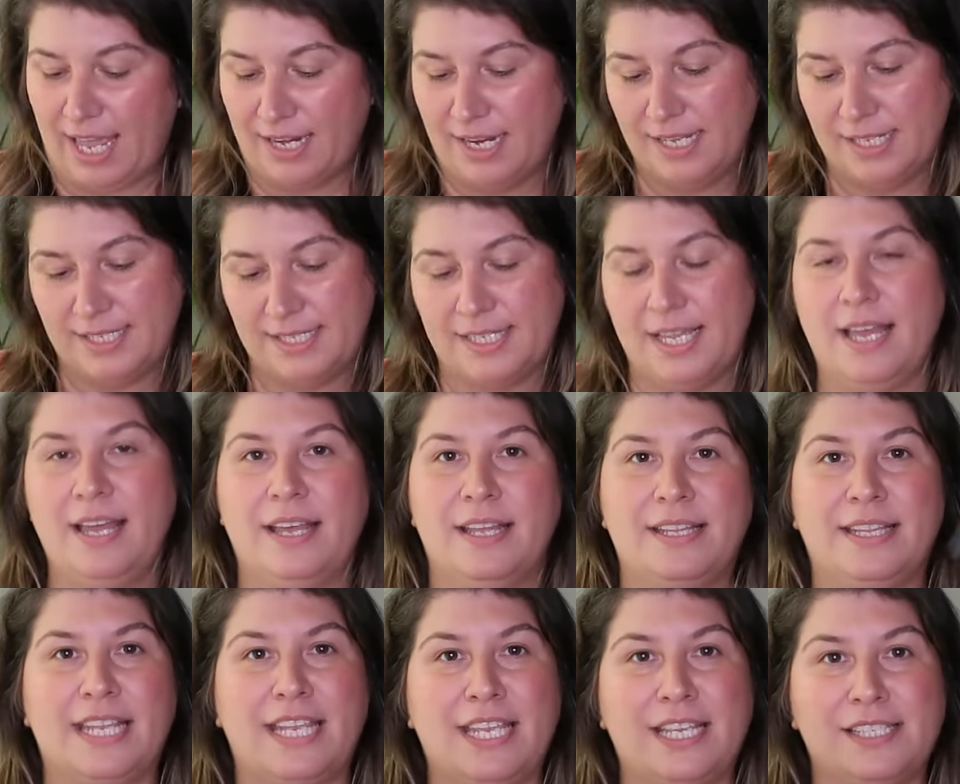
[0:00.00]
and it's
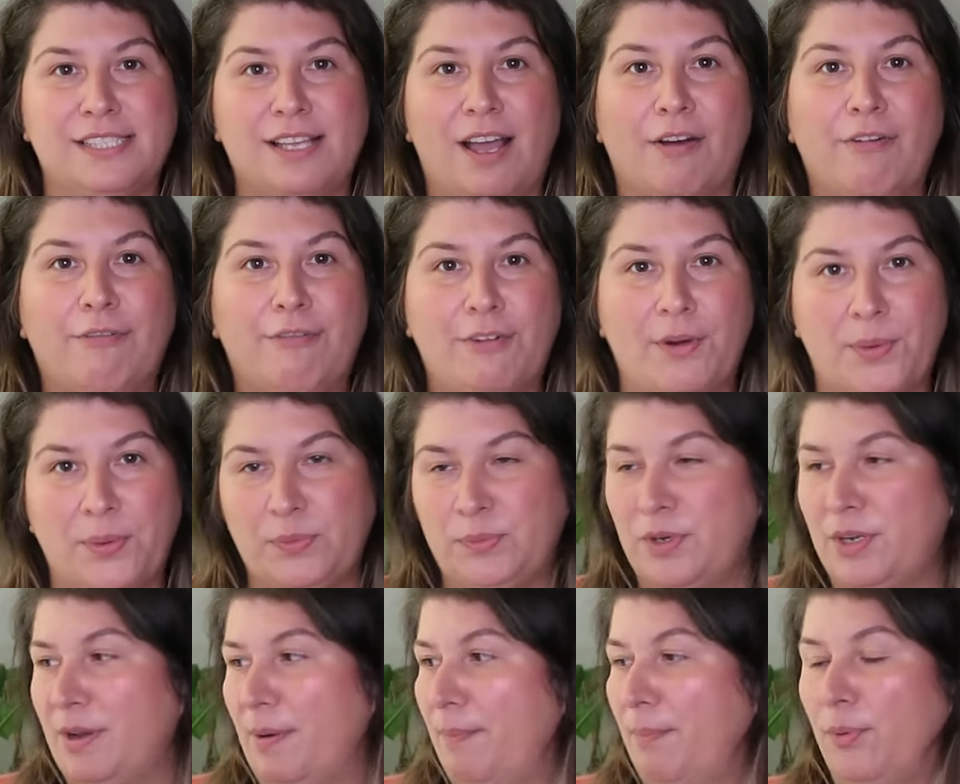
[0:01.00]
these
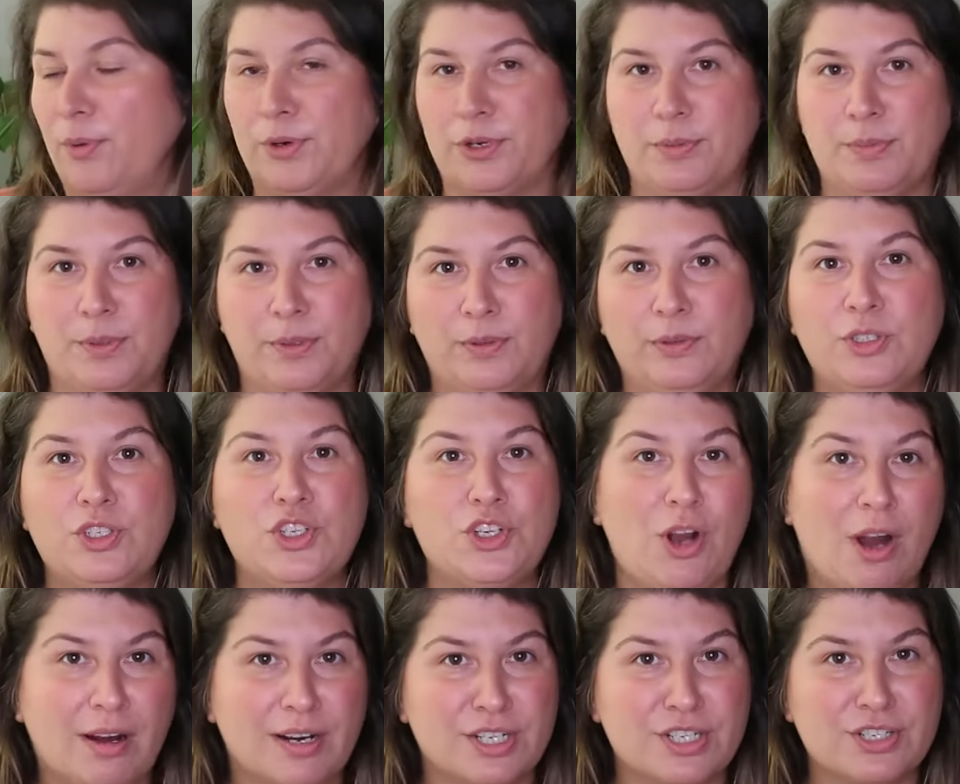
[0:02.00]
phone portable
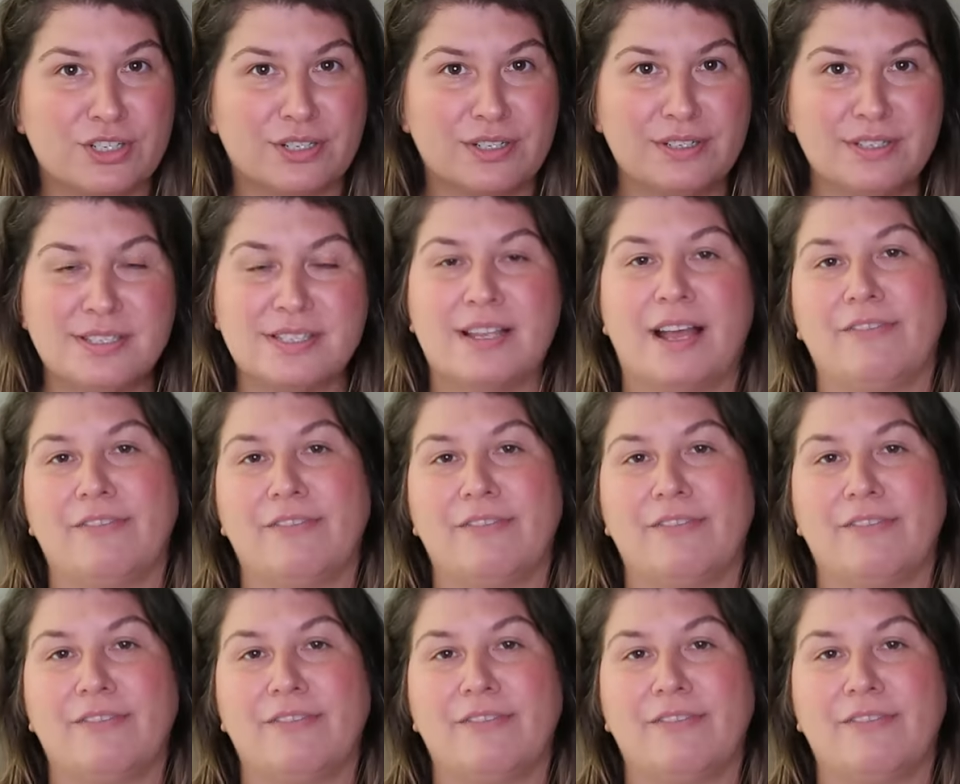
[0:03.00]
chargers.